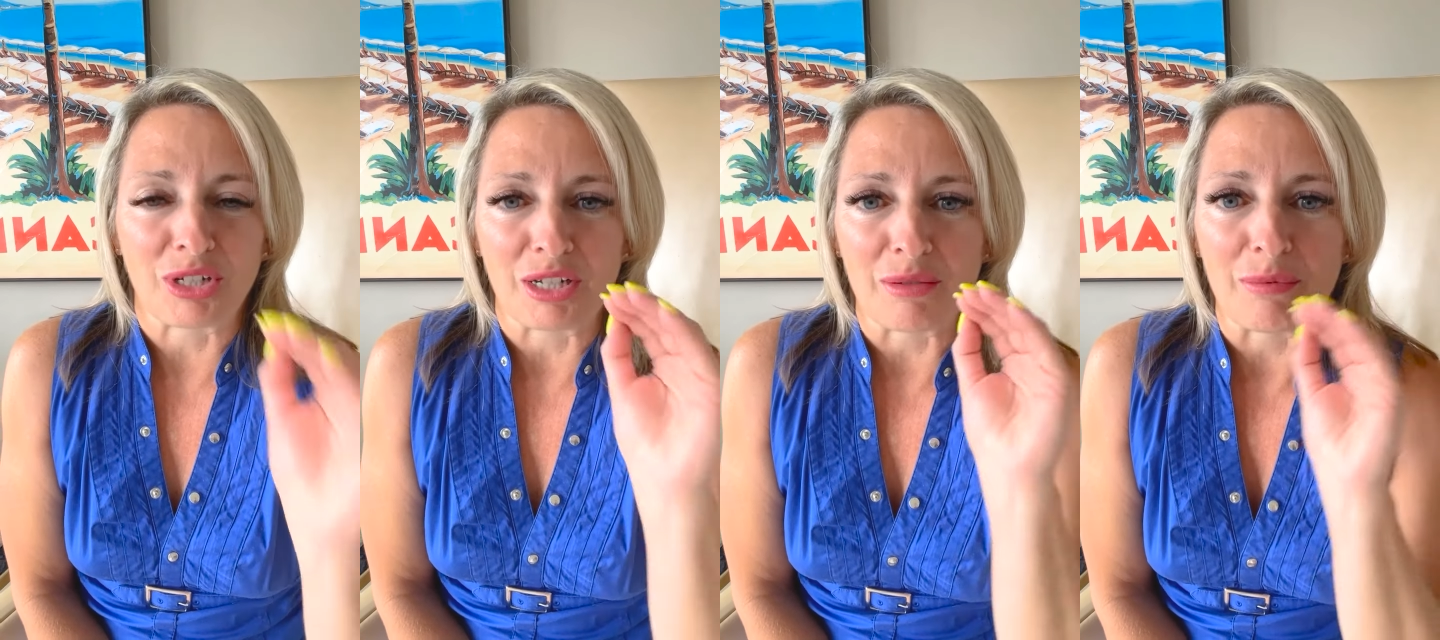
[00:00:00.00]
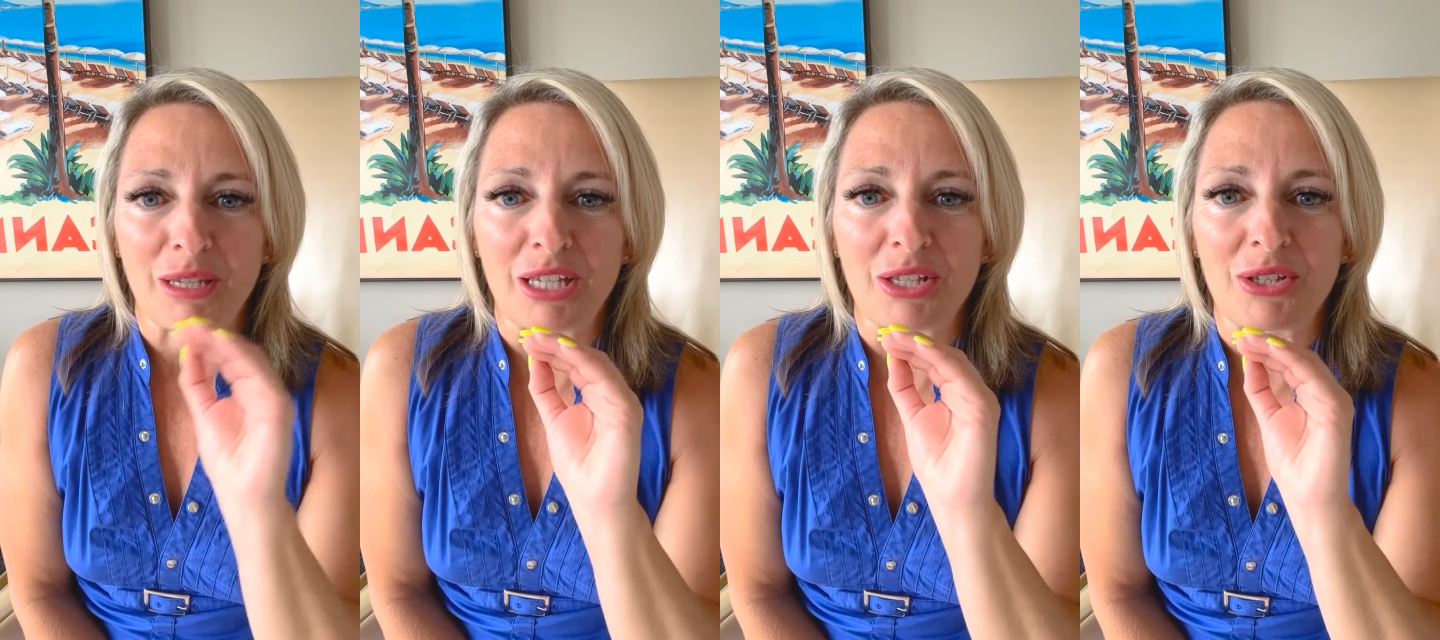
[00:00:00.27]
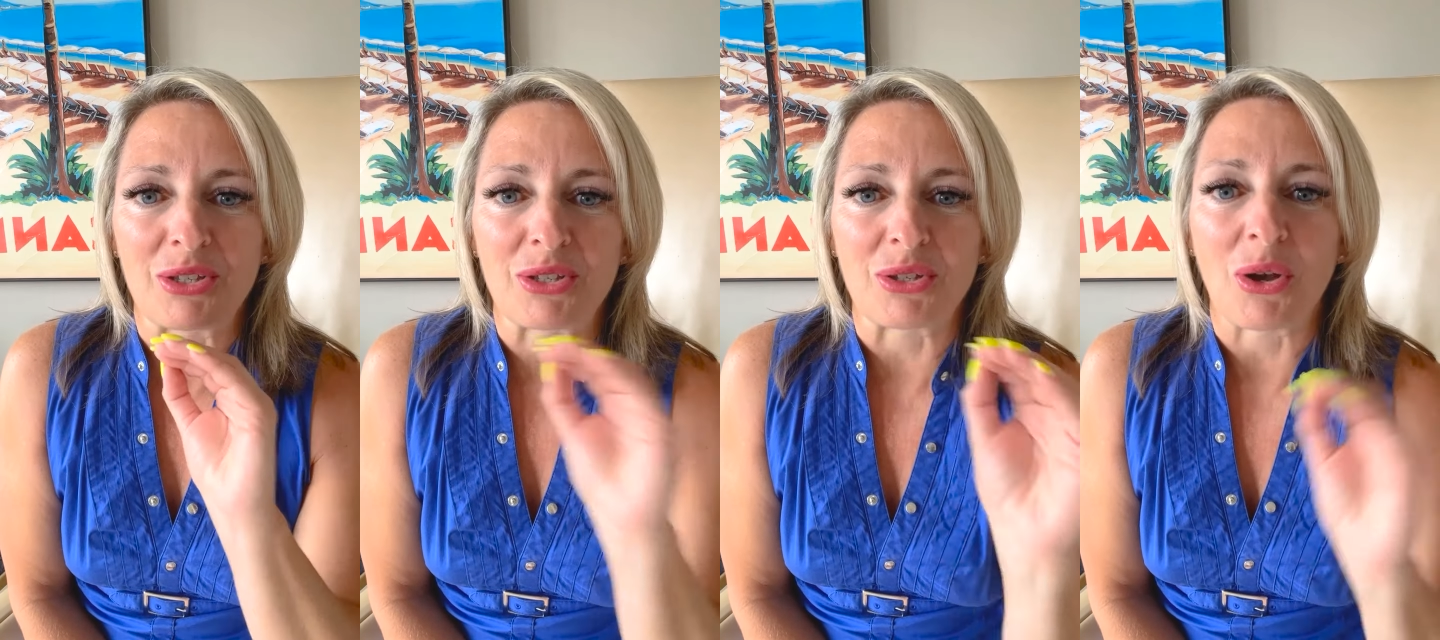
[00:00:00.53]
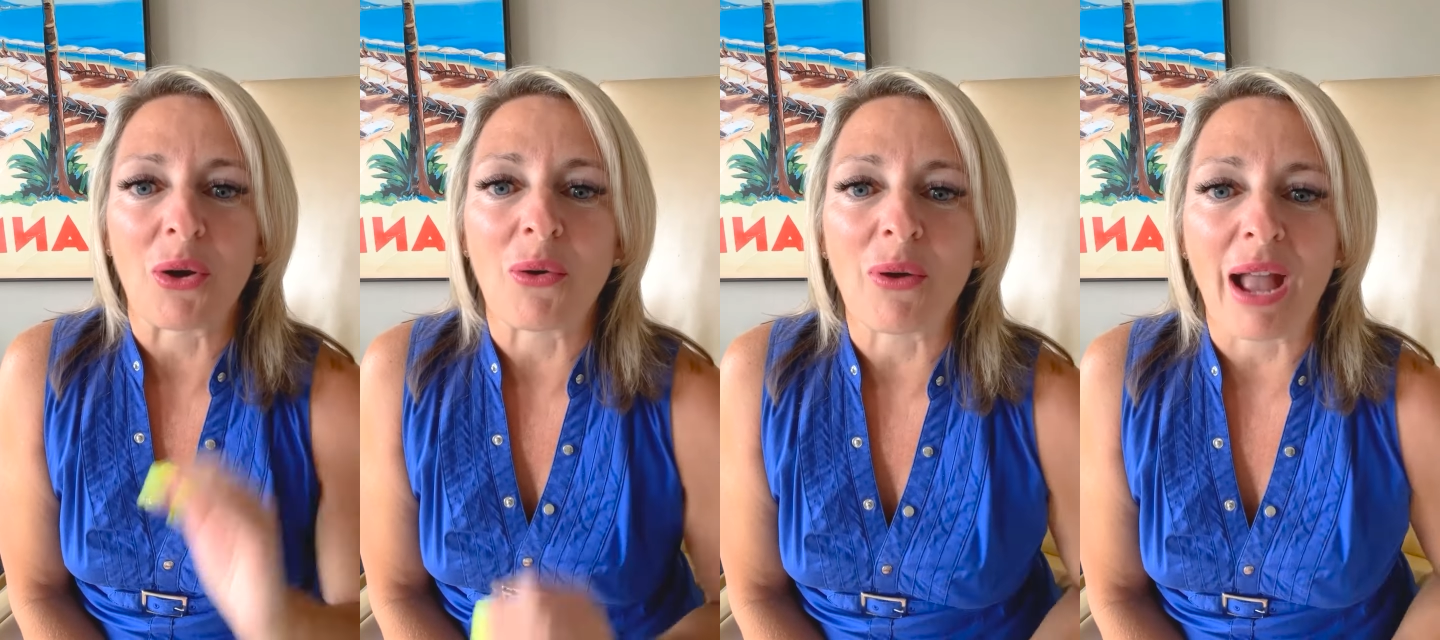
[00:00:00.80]
going to be
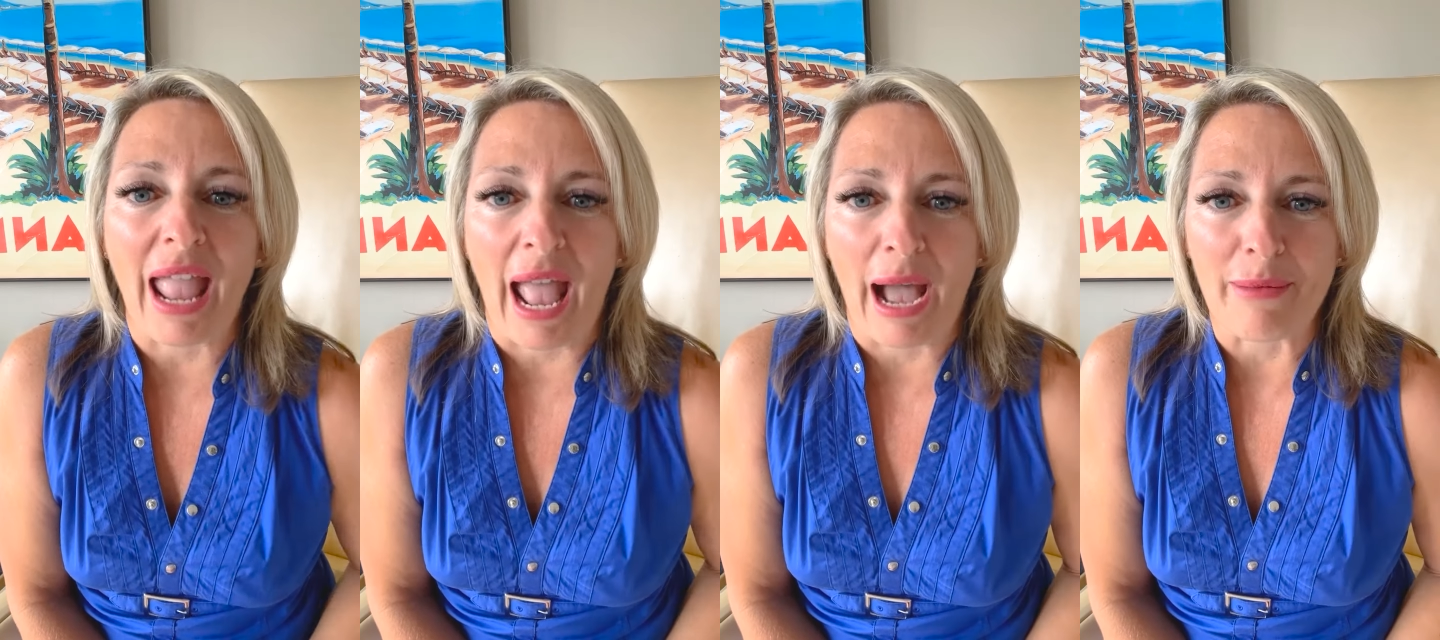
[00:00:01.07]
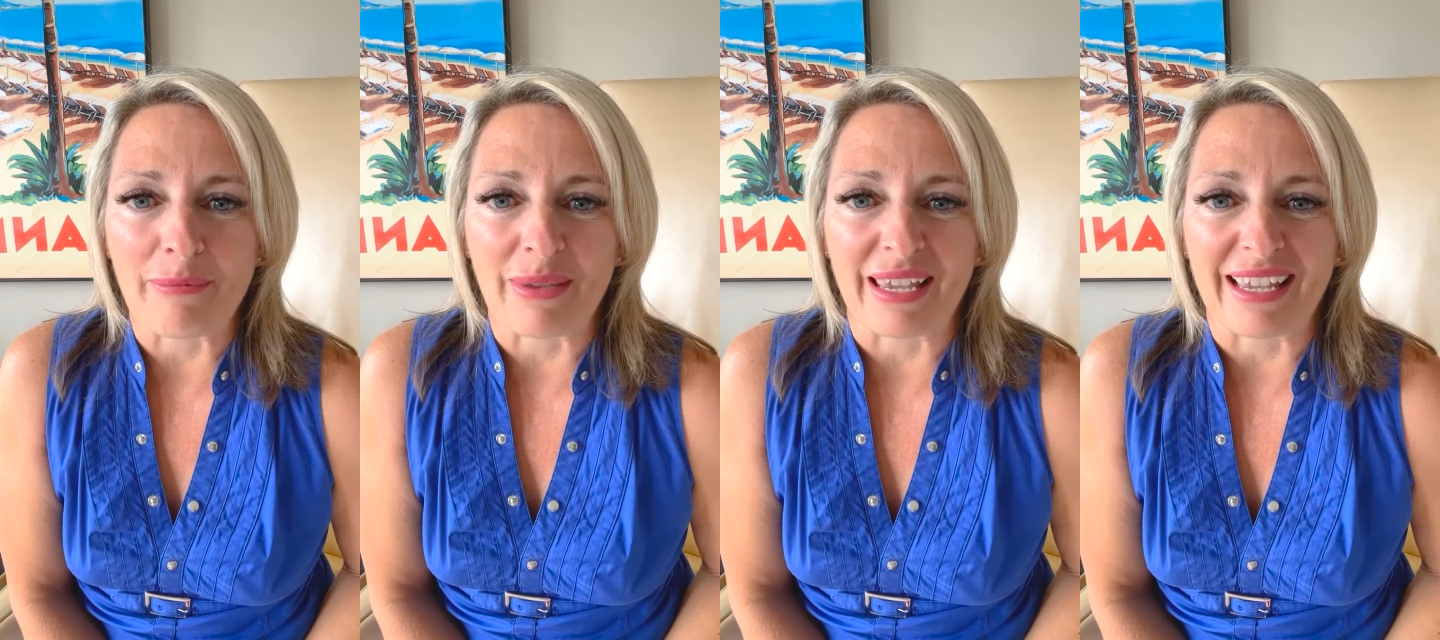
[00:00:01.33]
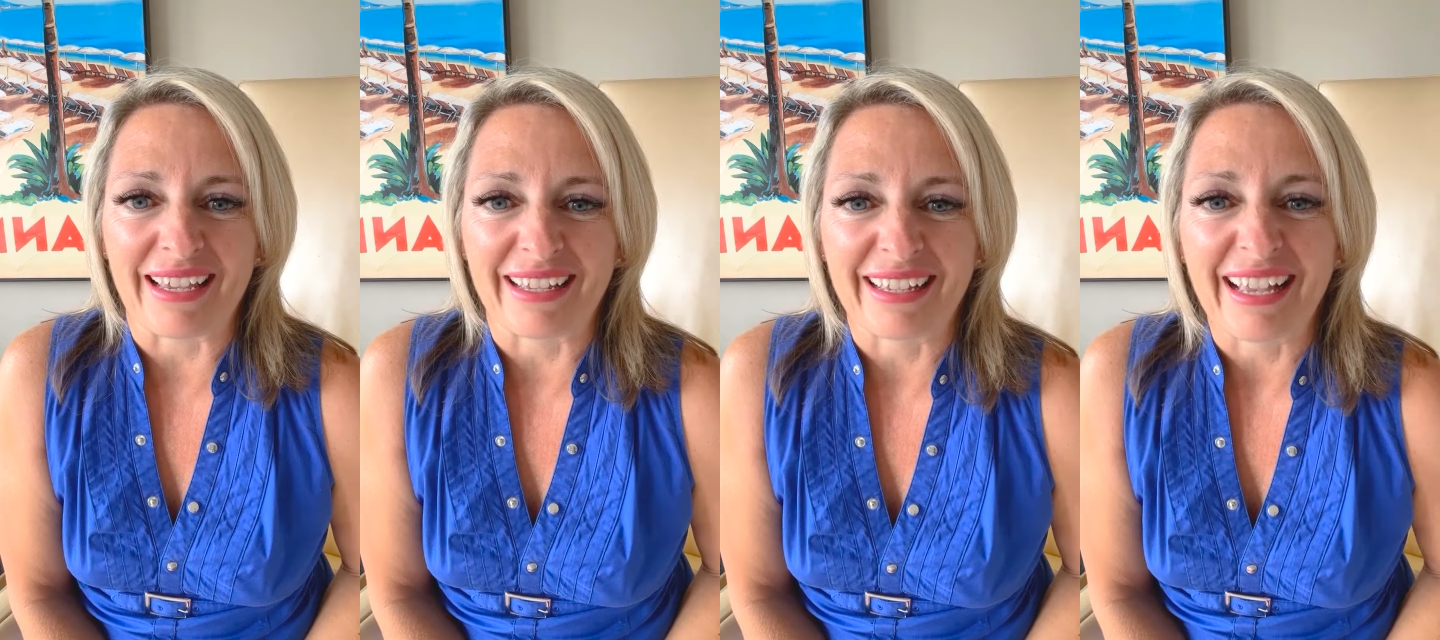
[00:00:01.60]
so happy.